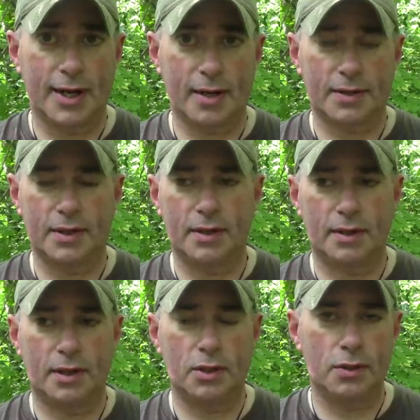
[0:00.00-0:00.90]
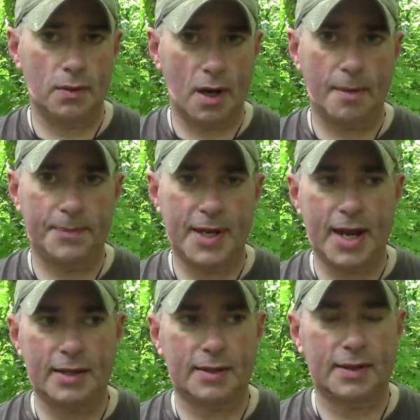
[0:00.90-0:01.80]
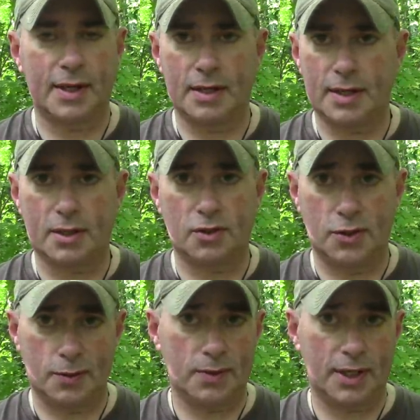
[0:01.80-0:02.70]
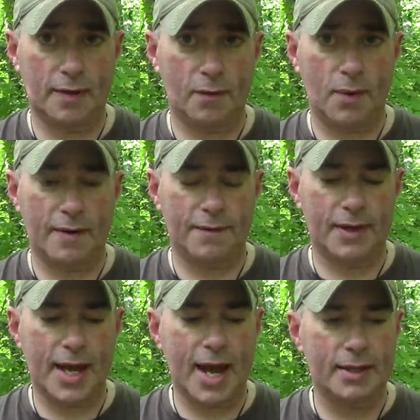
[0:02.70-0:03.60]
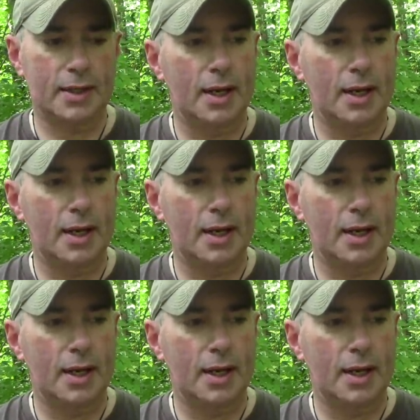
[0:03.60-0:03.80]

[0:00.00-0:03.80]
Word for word: out the new updates, and then do the giveaway for that.